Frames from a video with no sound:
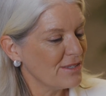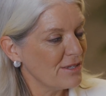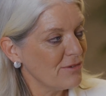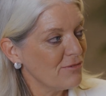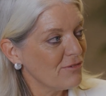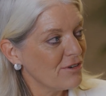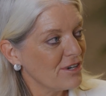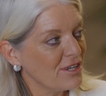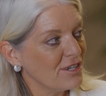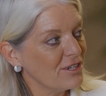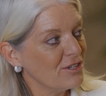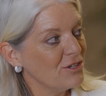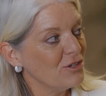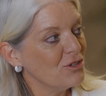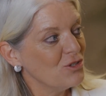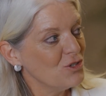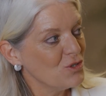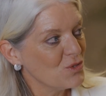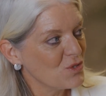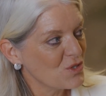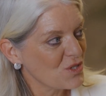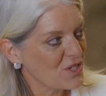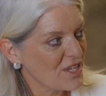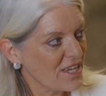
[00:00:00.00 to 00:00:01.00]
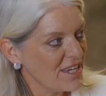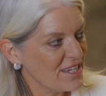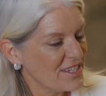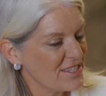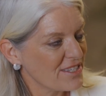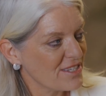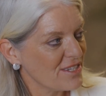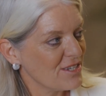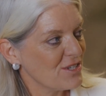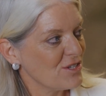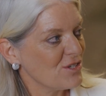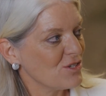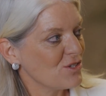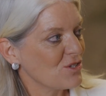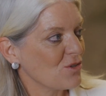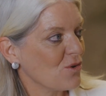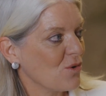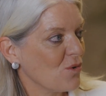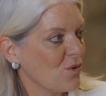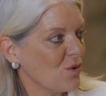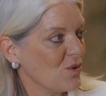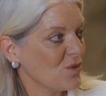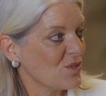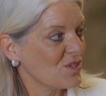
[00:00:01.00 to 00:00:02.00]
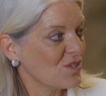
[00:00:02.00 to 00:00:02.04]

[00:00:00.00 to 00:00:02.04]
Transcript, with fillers: different use cases or